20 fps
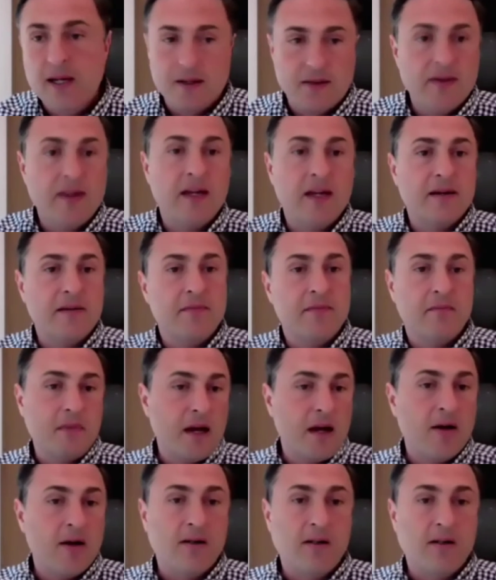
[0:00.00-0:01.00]
than
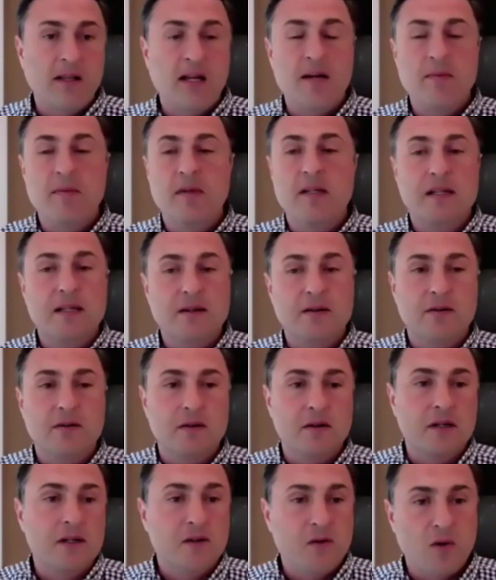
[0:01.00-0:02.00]
our climate here
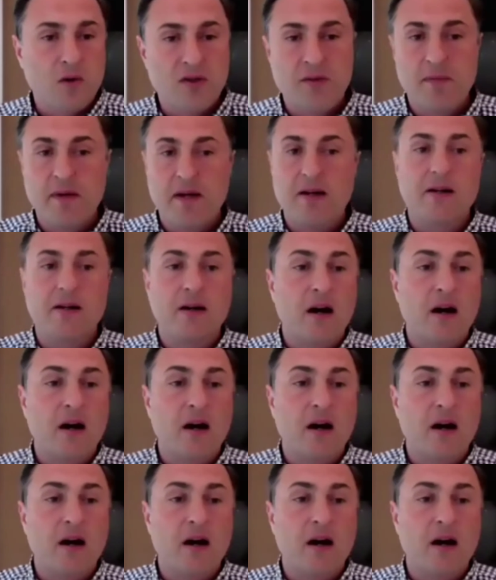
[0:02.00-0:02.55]
in North America.